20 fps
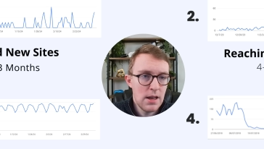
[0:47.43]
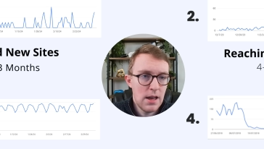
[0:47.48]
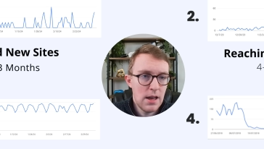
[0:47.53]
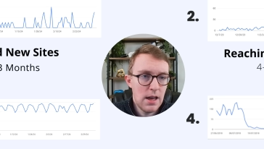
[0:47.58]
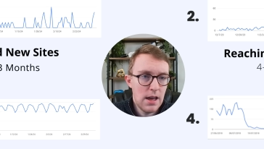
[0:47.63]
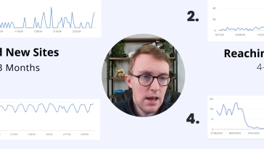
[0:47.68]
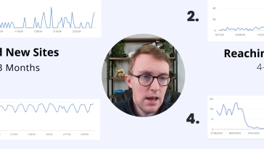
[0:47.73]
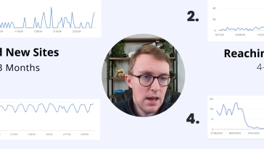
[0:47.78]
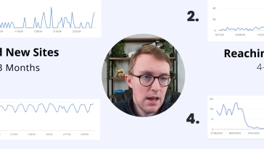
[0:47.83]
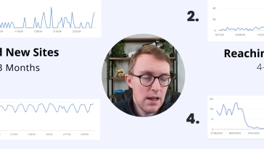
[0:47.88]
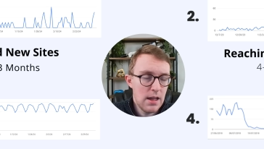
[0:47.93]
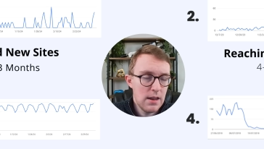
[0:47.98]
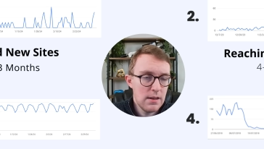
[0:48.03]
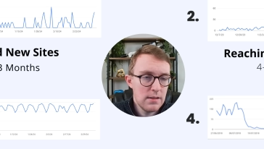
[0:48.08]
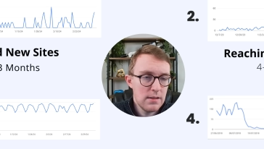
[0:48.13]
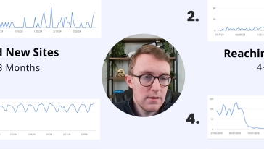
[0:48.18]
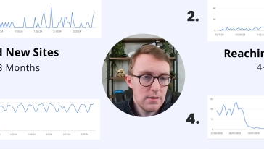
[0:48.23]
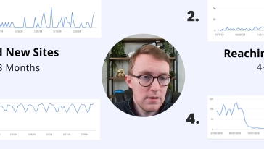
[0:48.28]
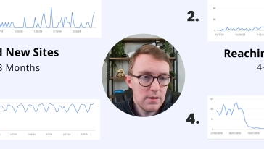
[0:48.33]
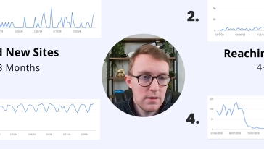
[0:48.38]

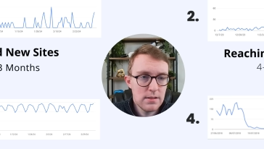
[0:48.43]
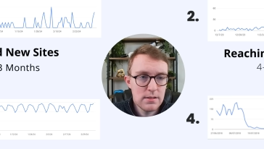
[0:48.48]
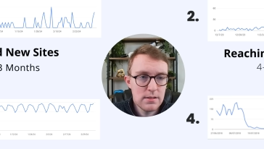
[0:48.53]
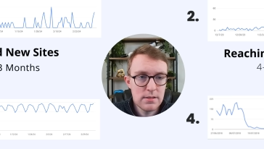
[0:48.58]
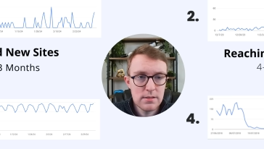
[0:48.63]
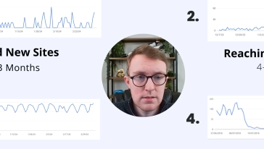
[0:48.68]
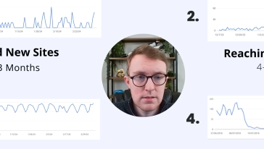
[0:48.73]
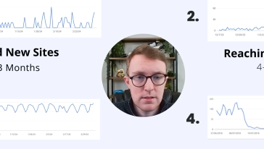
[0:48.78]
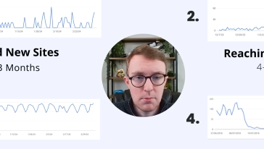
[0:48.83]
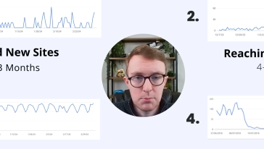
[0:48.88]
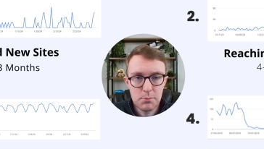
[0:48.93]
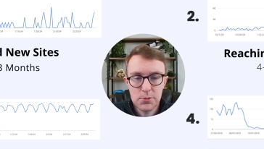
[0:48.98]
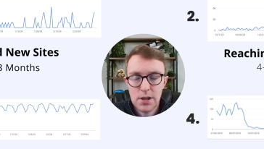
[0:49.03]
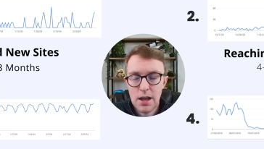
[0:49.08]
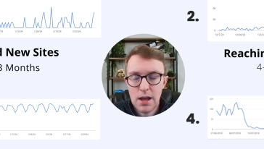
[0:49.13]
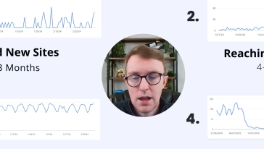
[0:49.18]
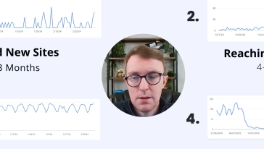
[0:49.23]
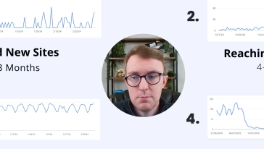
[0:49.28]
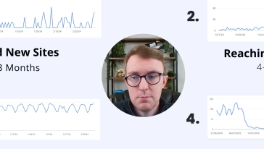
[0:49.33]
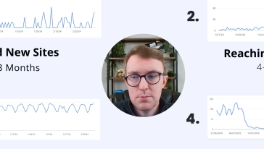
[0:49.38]
And
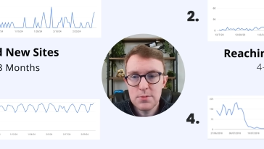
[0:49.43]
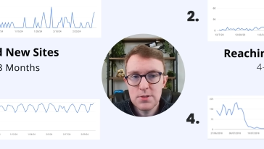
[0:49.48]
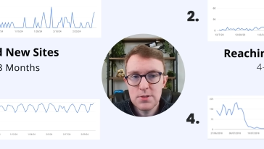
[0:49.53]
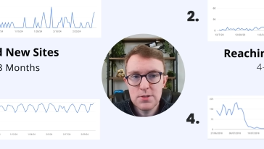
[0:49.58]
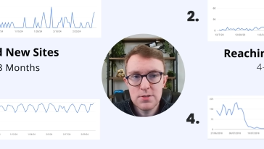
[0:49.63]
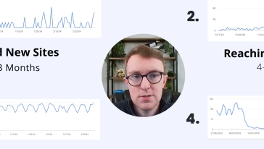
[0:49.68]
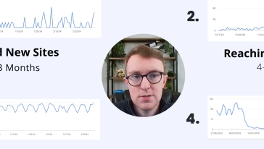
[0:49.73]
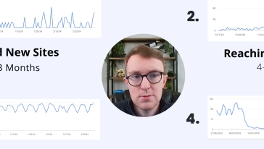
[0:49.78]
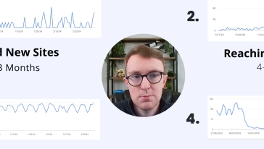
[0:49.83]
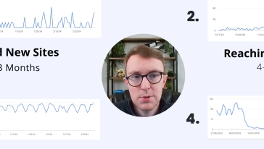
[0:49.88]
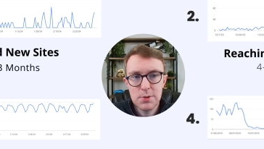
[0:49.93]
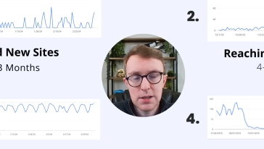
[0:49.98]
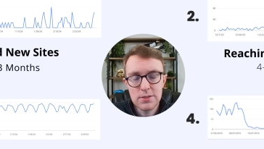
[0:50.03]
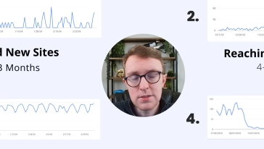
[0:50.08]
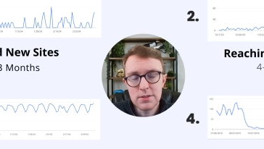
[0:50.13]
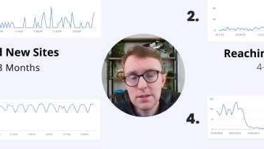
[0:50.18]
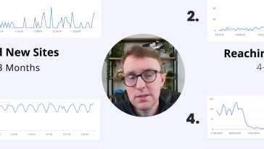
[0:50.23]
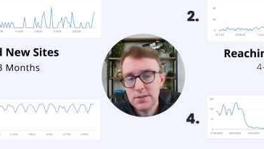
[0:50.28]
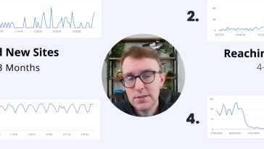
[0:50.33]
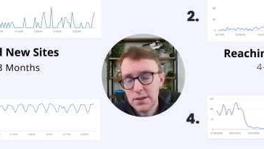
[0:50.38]
sometimes, because
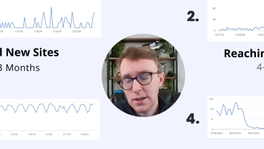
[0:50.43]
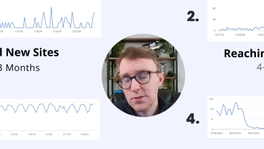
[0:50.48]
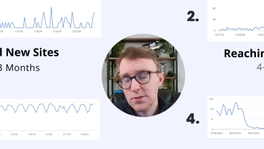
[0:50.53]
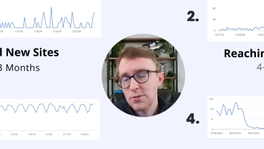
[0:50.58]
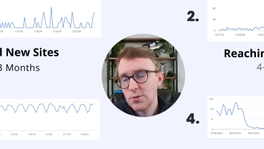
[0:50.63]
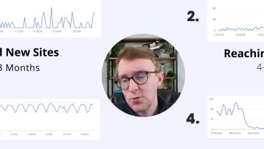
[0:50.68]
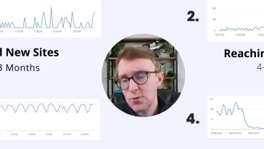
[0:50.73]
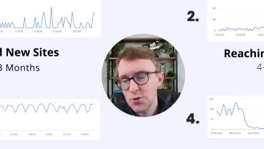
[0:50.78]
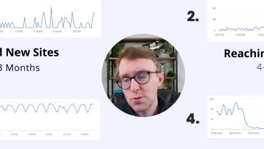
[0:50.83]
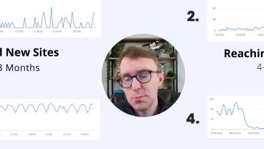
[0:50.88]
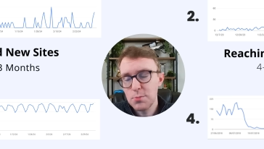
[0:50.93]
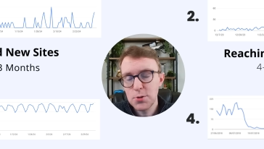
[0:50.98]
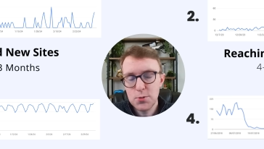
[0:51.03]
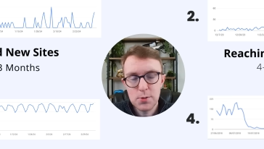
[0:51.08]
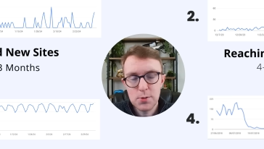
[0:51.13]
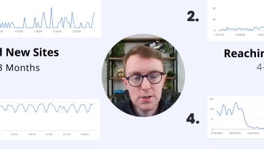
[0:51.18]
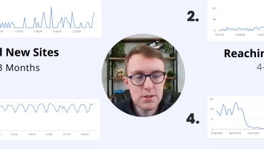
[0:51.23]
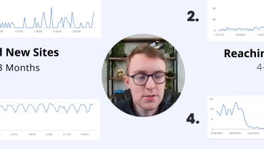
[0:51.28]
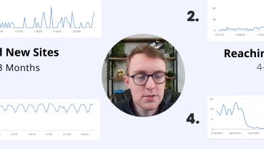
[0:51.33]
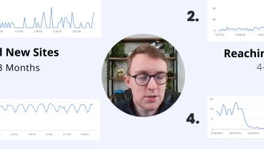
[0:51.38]
these sites are usually
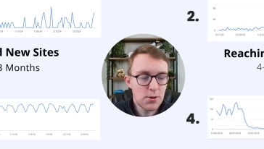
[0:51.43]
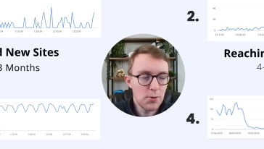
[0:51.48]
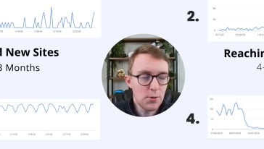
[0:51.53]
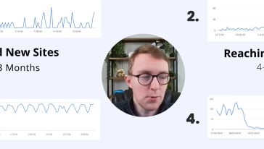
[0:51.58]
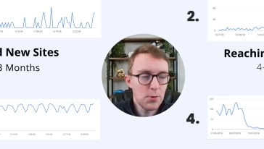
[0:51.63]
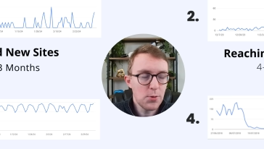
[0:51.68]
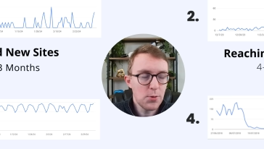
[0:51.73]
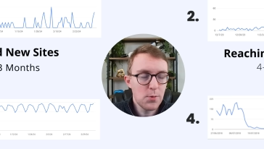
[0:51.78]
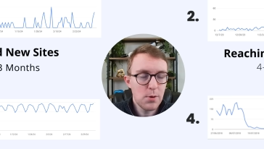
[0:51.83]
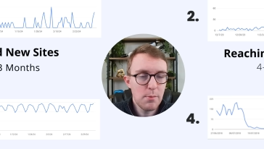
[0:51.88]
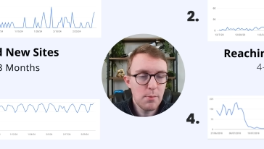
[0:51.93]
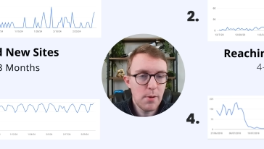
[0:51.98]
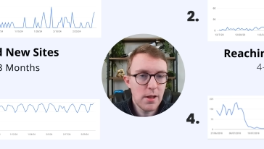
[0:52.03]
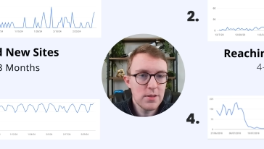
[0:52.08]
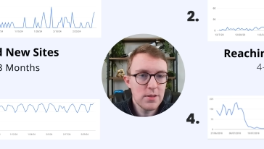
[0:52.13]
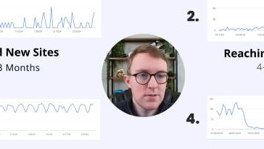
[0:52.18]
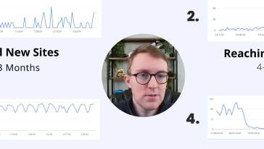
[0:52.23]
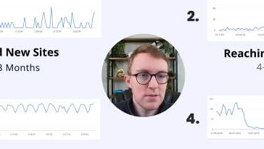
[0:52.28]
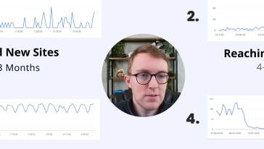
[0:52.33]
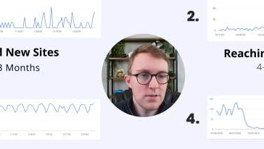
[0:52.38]
between 0 and 3
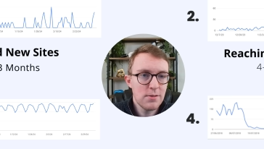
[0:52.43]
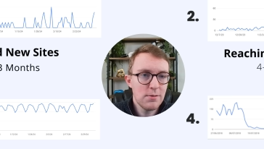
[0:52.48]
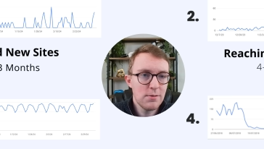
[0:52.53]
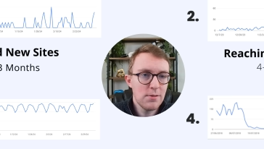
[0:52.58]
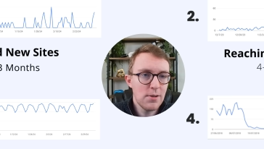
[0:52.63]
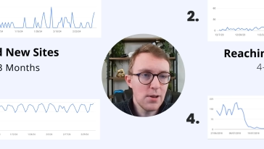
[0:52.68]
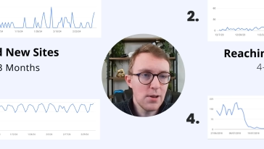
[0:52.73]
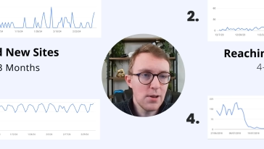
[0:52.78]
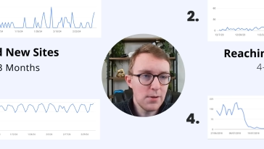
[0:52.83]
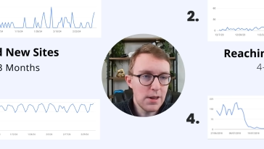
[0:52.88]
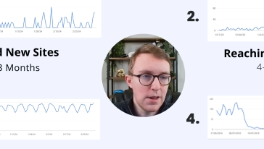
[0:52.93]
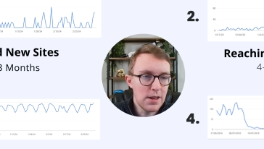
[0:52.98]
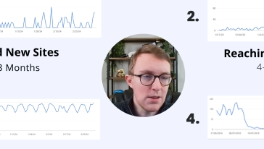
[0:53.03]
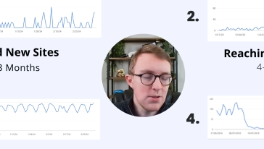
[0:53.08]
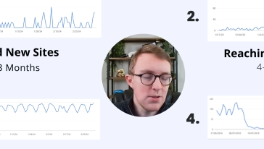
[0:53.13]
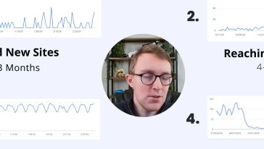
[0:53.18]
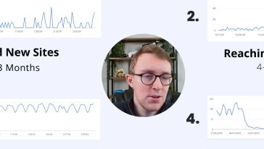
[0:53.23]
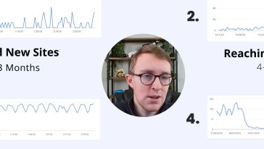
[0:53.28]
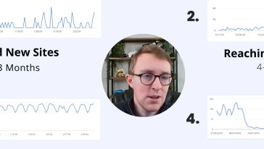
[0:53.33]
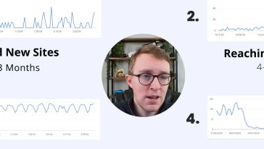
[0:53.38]
months of
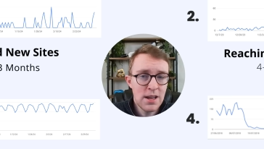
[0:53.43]
age,